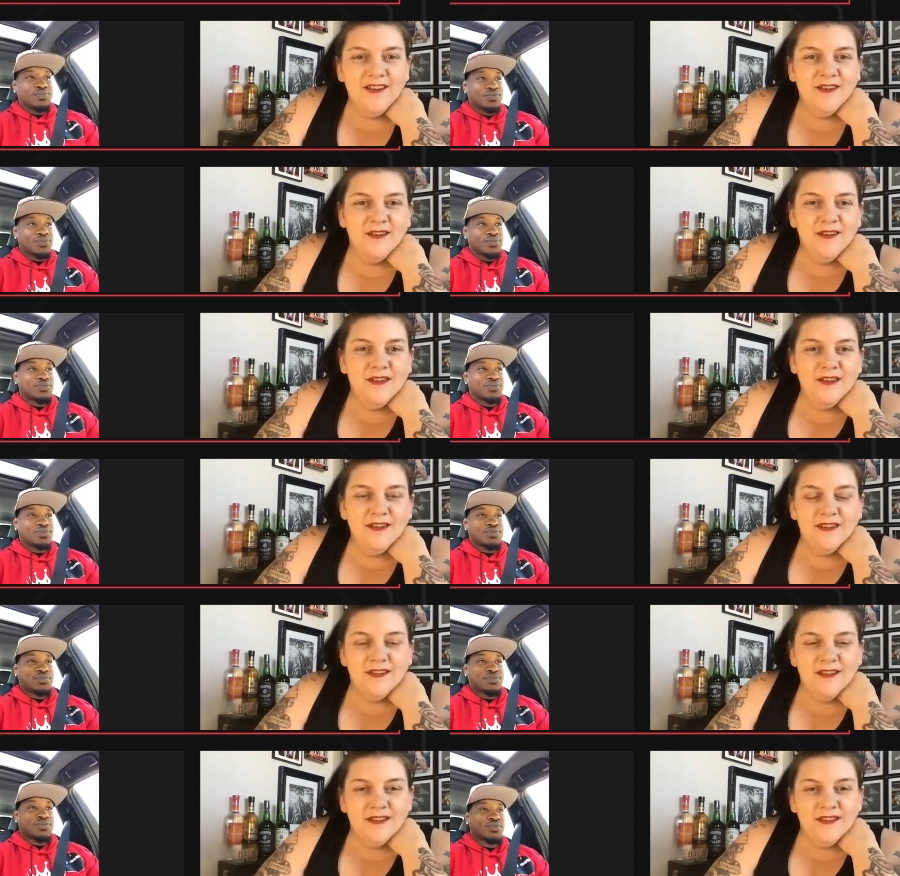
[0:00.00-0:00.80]

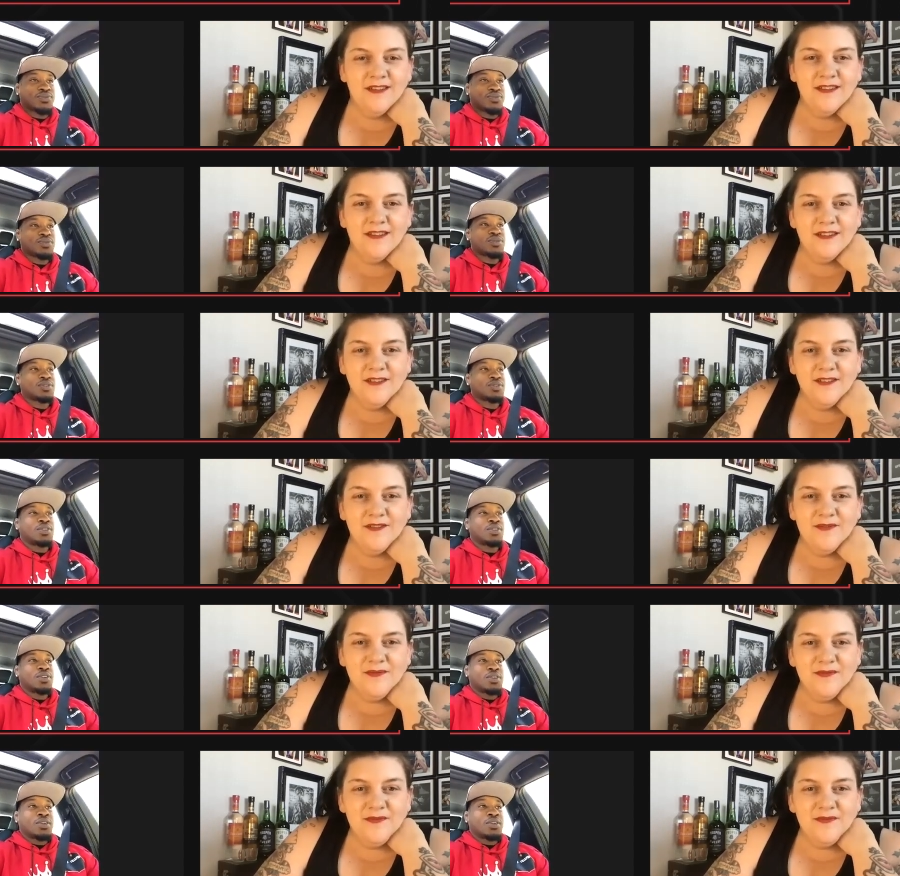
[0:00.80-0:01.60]

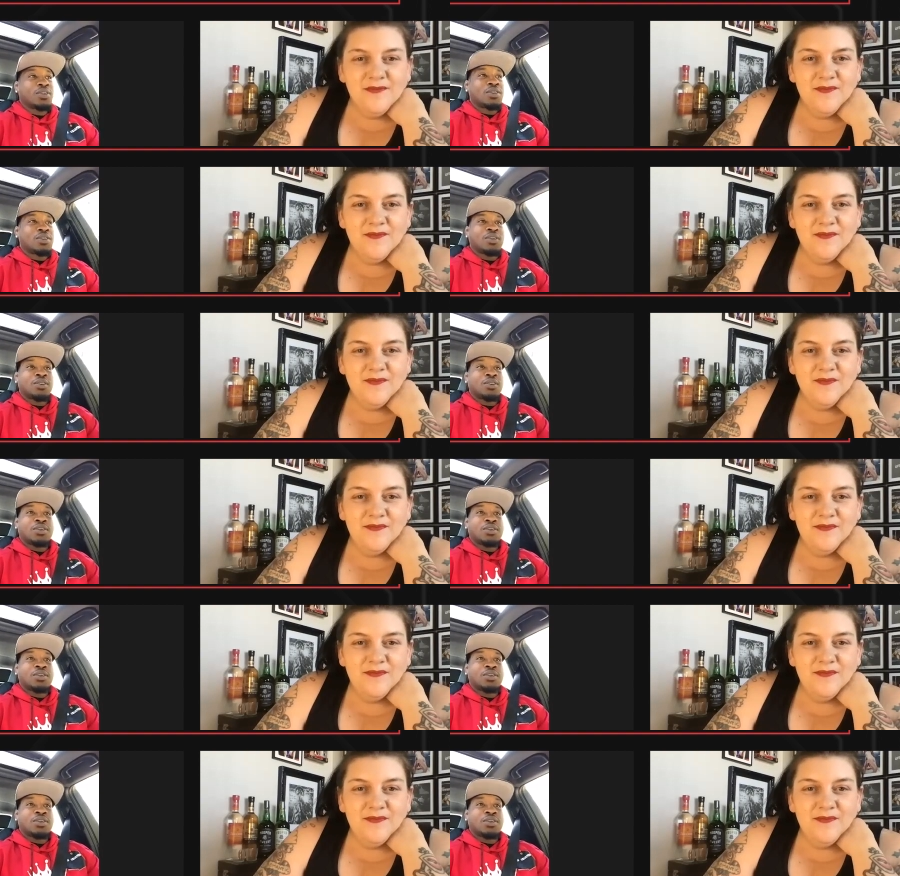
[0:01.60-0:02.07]
[no speech]